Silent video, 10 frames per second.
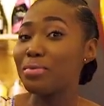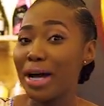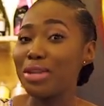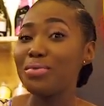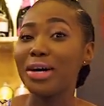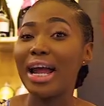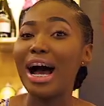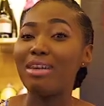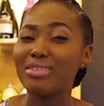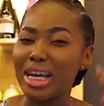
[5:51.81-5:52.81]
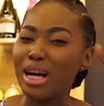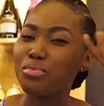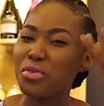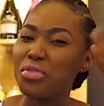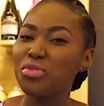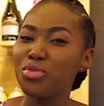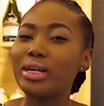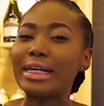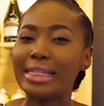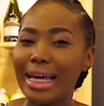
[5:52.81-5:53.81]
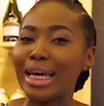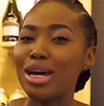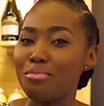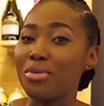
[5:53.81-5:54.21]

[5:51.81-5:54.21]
the wine you want to have to help you through that thinking